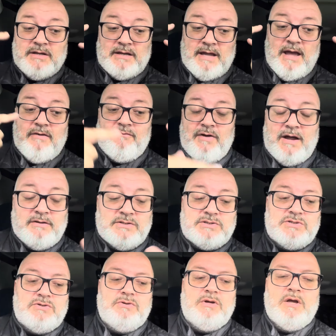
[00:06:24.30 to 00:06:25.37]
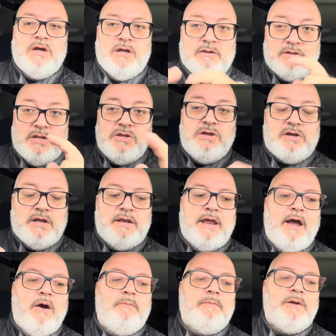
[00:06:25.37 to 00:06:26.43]
get around to, that you can
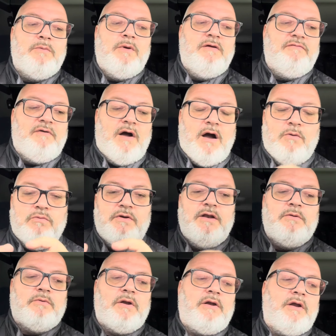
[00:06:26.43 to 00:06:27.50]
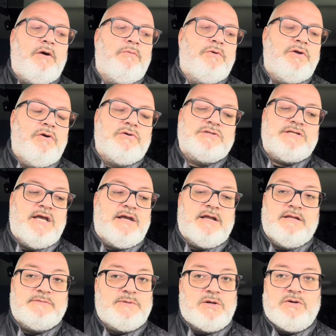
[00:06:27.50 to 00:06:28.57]
help me with? I really want to know what you're taking
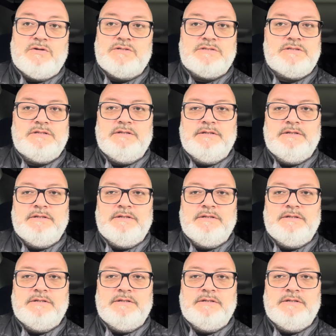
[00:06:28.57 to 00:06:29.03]
is, because